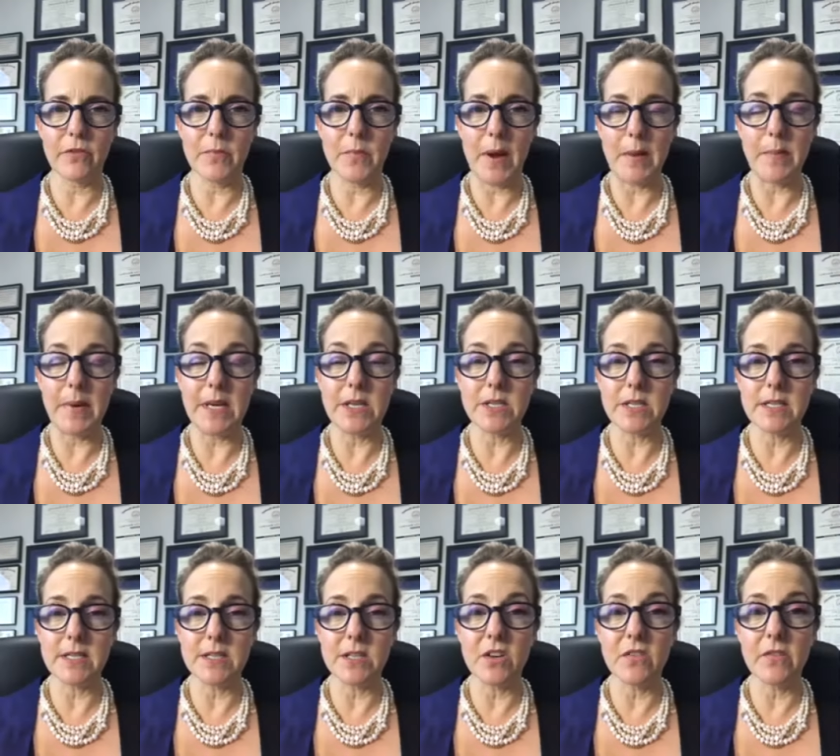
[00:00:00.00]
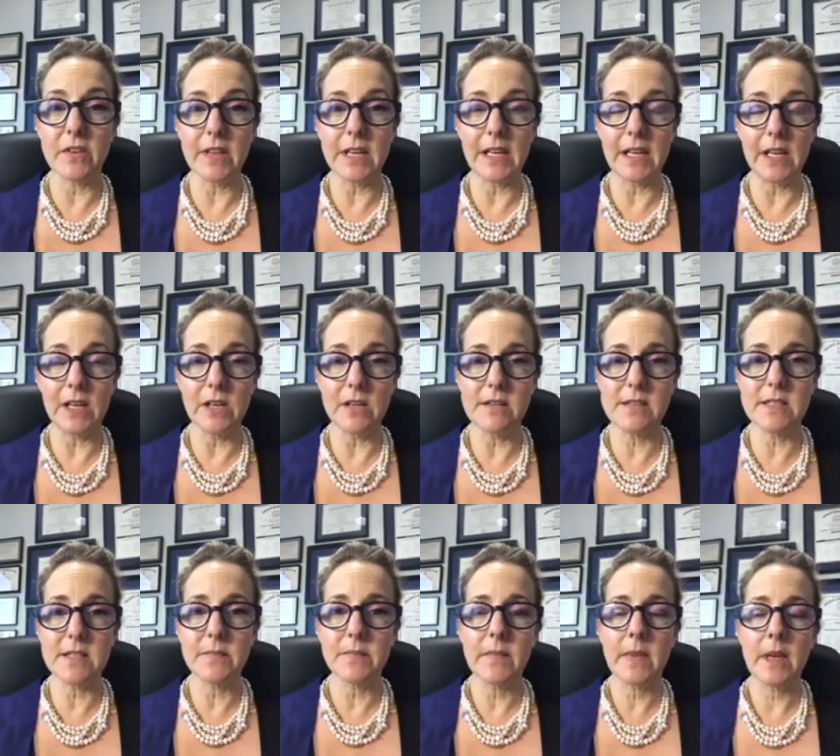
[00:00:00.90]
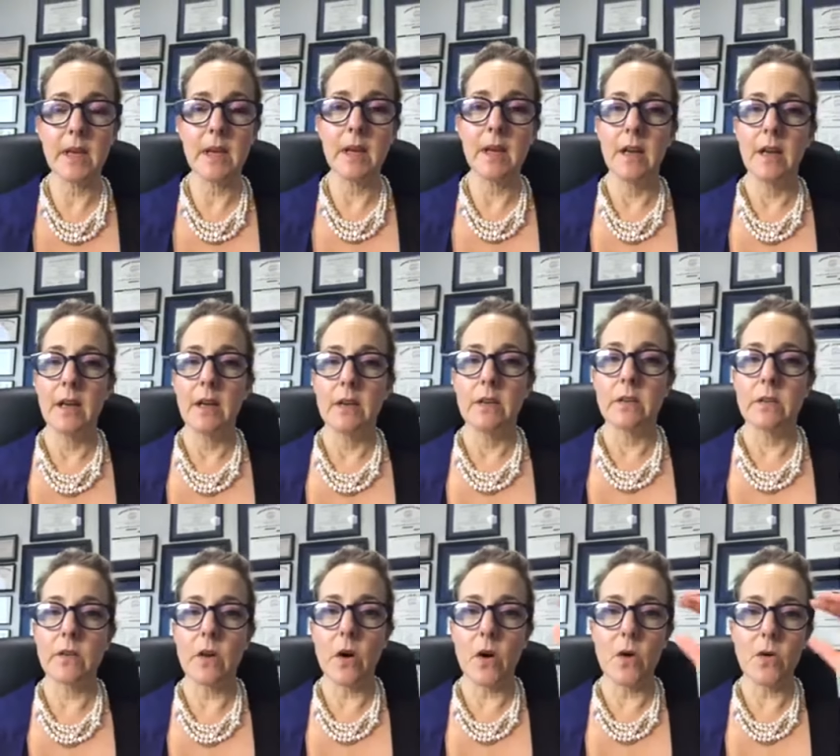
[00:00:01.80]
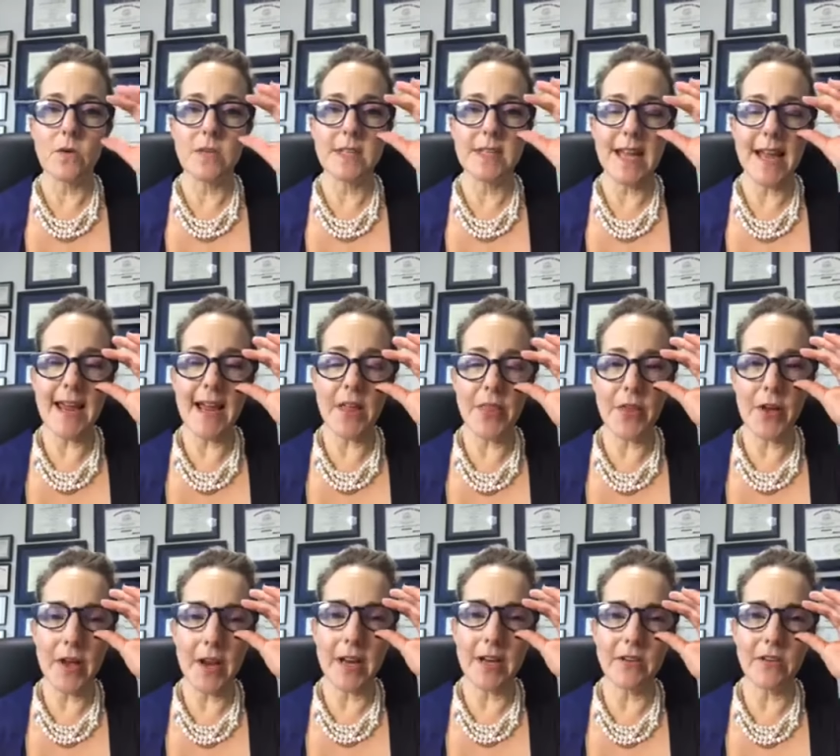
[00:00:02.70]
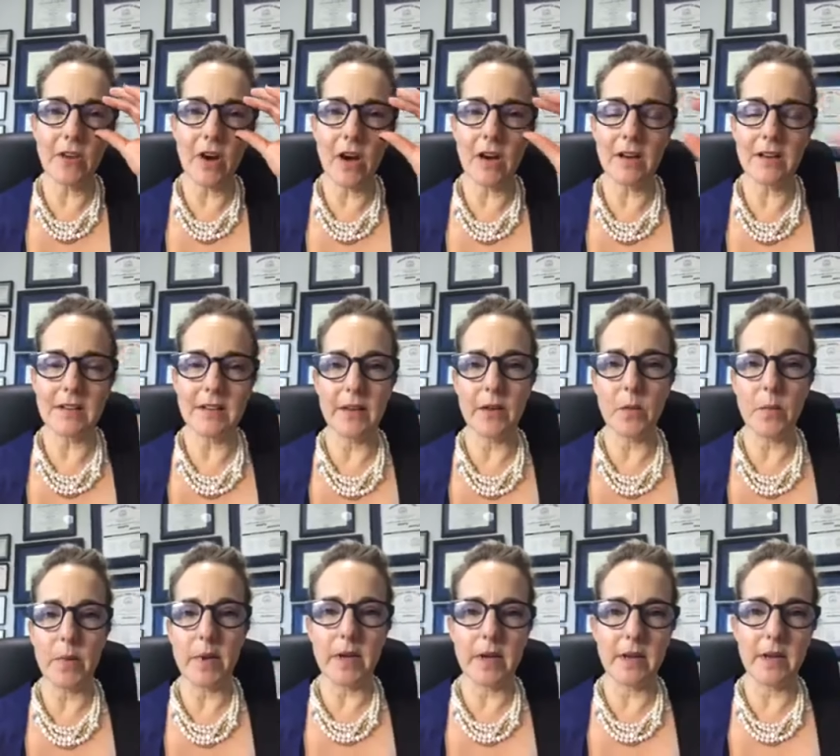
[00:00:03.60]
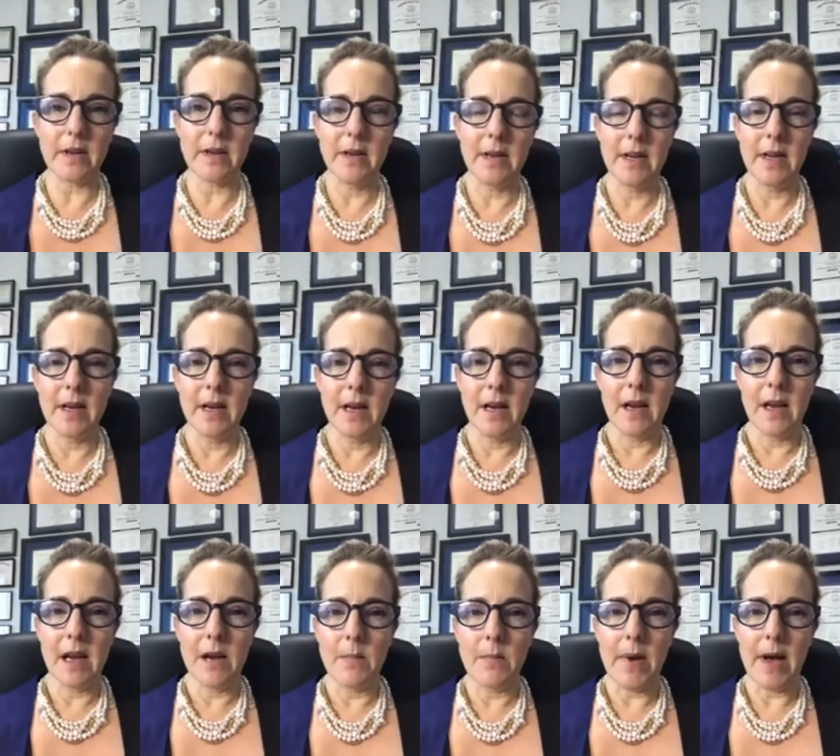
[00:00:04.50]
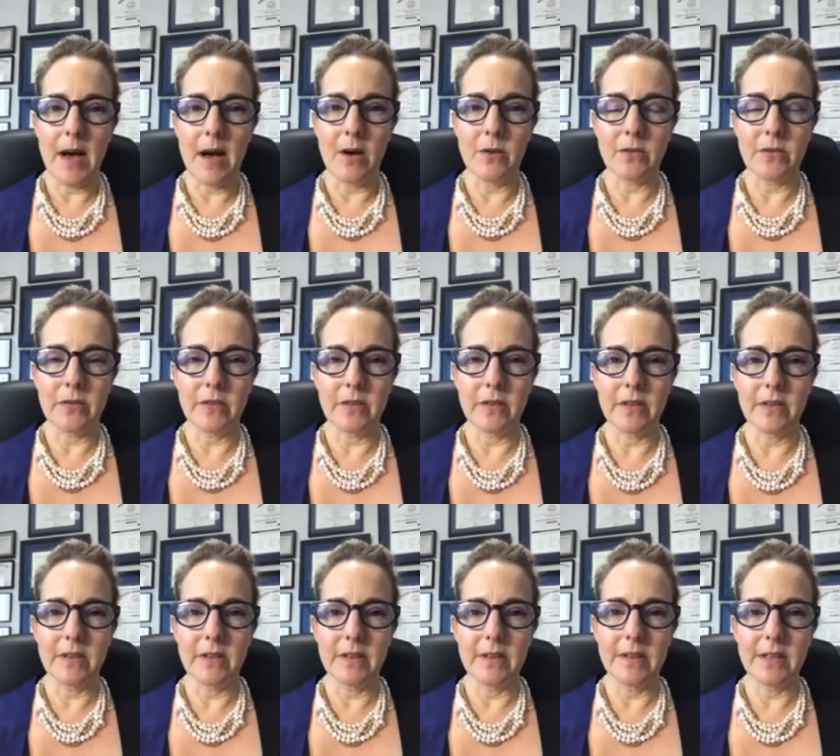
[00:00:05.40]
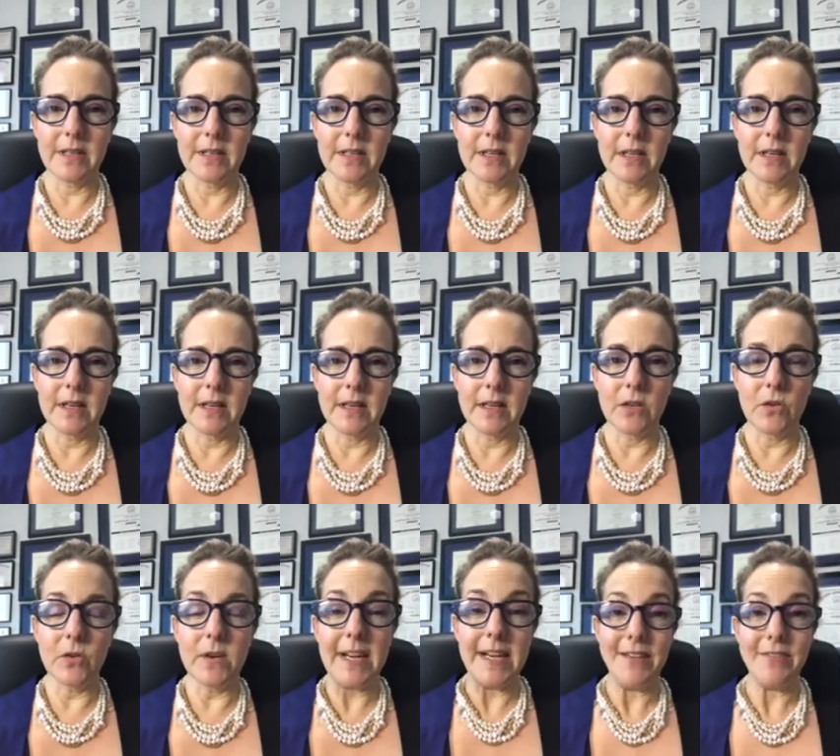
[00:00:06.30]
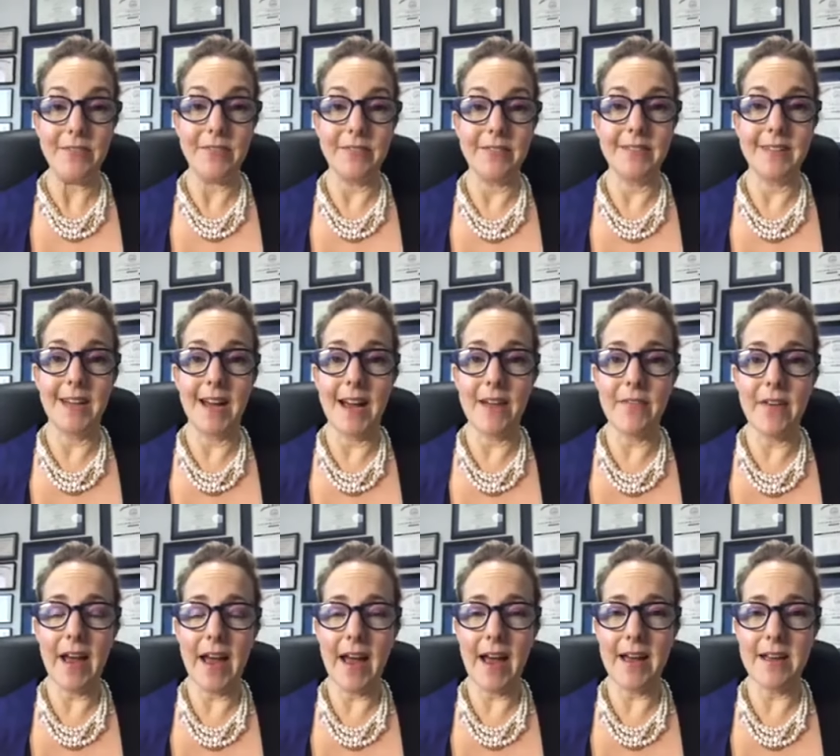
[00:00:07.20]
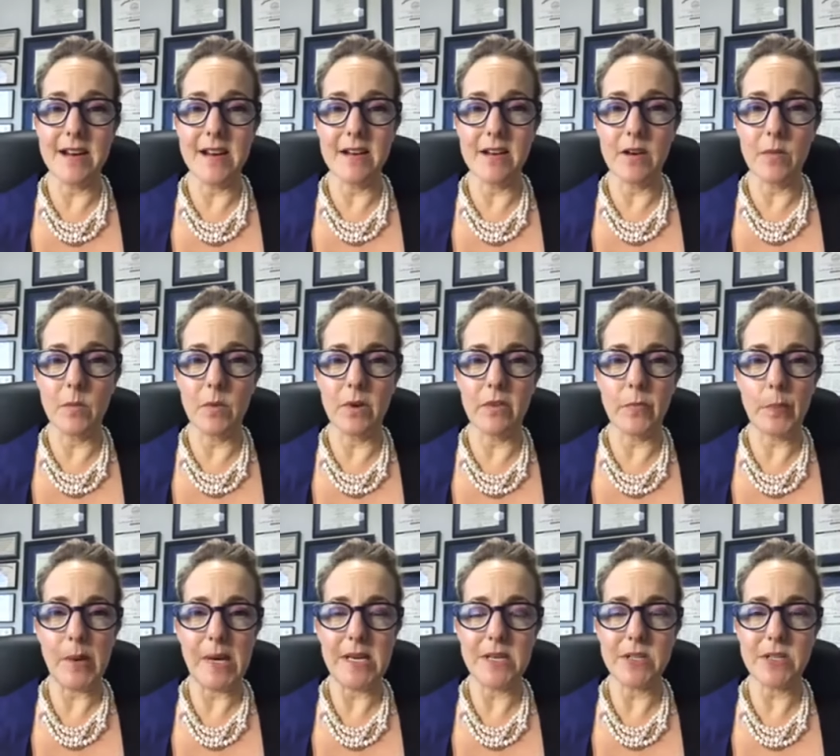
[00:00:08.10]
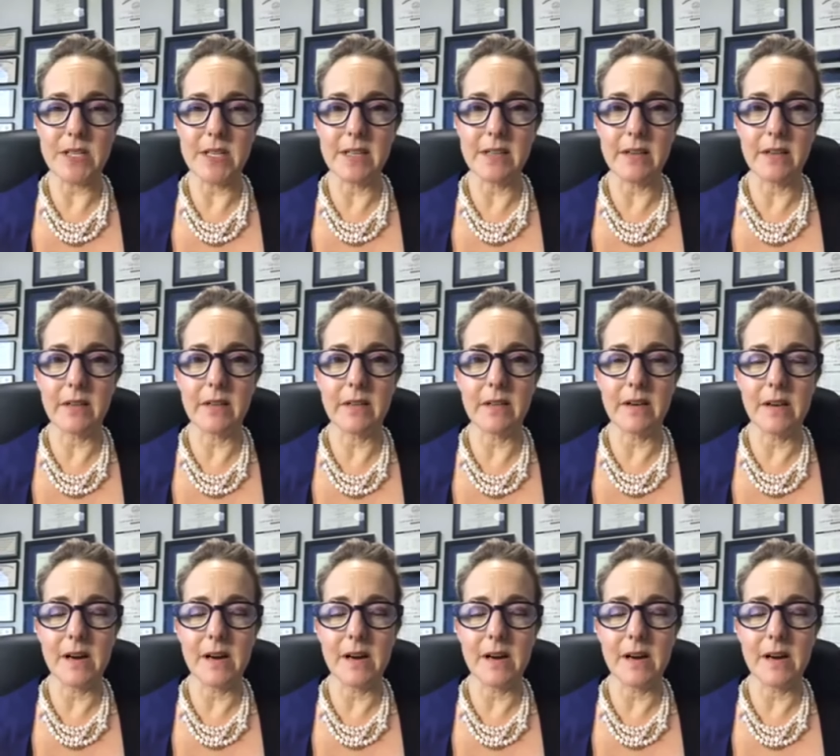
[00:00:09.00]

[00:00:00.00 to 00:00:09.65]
patients over the years. So today I thought I'd talk a little bit about grief. I've had a number of patients